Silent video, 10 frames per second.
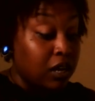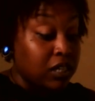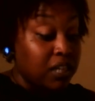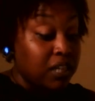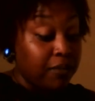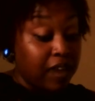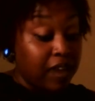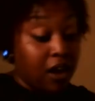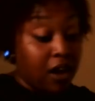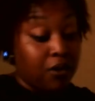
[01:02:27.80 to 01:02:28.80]
some of
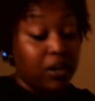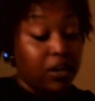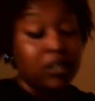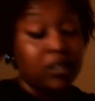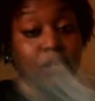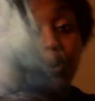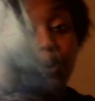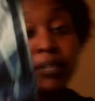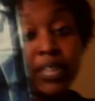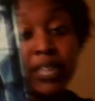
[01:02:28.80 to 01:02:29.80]
y'all, the
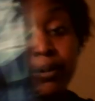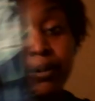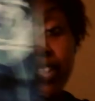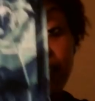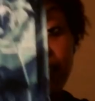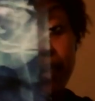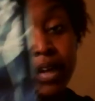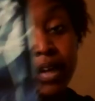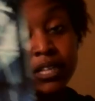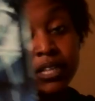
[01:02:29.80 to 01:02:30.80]
karmic skills have been
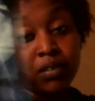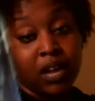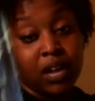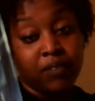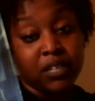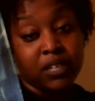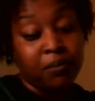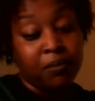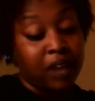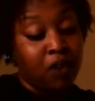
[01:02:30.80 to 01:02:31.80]
balanced, okay? For some
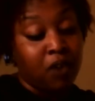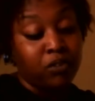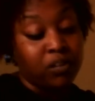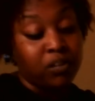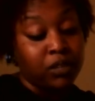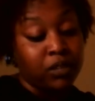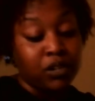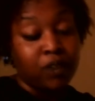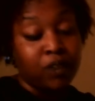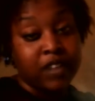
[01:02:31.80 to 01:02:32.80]
of y'all who dealing with this
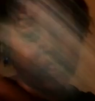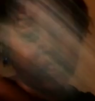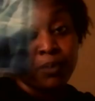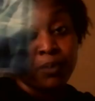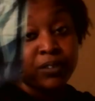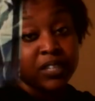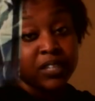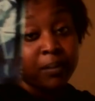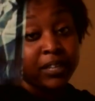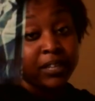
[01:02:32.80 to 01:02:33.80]
earth sign, this person is
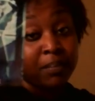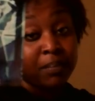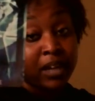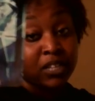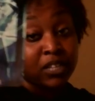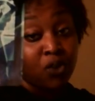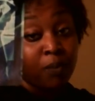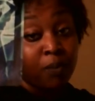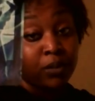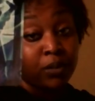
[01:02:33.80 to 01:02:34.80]
coming in to balance the
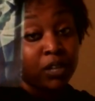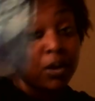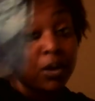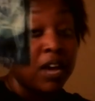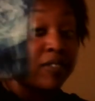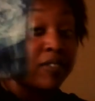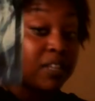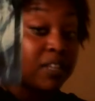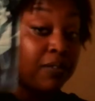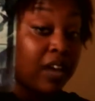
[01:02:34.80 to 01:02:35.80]
karma with you. But
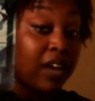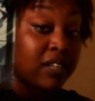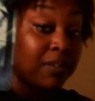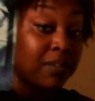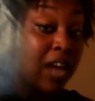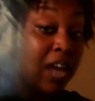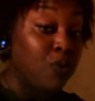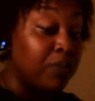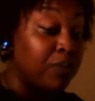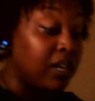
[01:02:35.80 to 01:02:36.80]
some of y'all, some of y'all
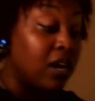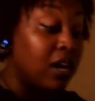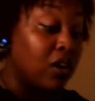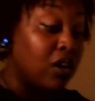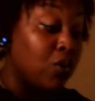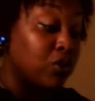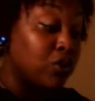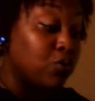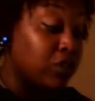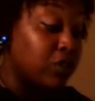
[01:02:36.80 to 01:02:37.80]
will be going
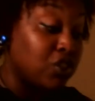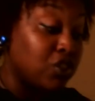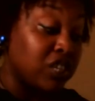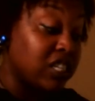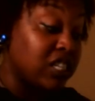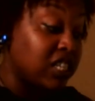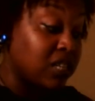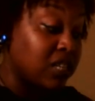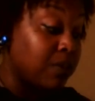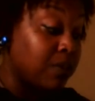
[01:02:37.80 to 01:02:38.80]
towards the justice
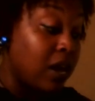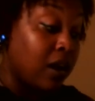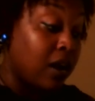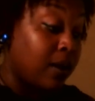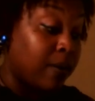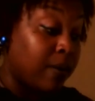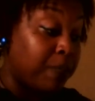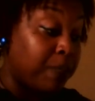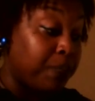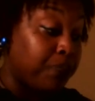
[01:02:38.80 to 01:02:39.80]
system, um,